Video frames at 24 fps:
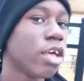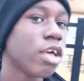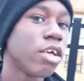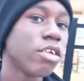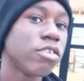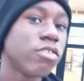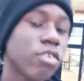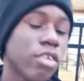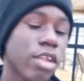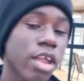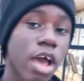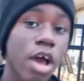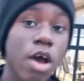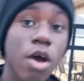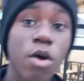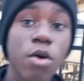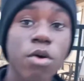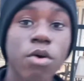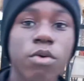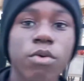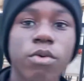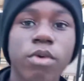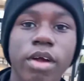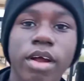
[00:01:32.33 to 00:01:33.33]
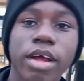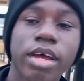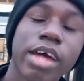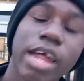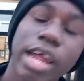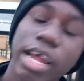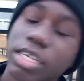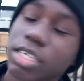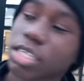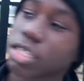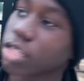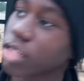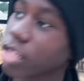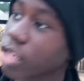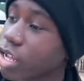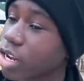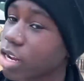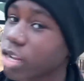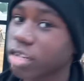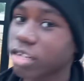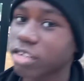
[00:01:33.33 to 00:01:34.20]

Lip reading: So now we're actually going to